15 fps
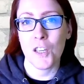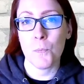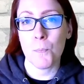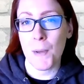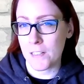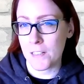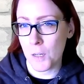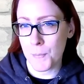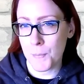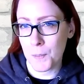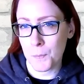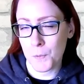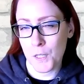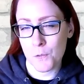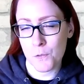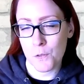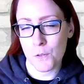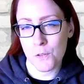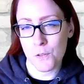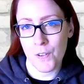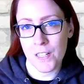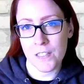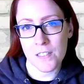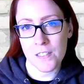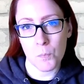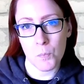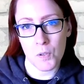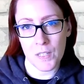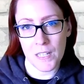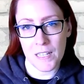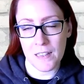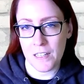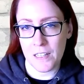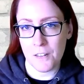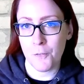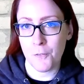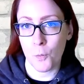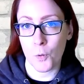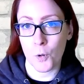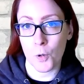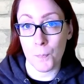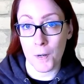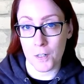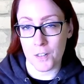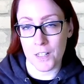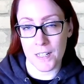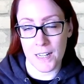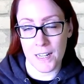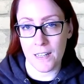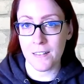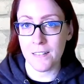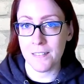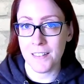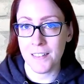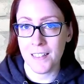You might not be able to use those funds completely for marketing.